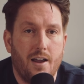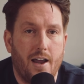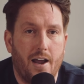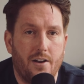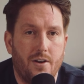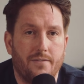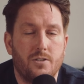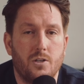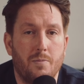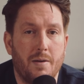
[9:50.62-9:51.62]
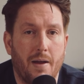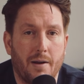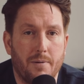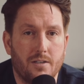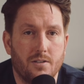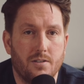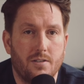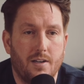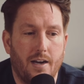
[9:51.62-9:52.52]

and you have so many megapixels.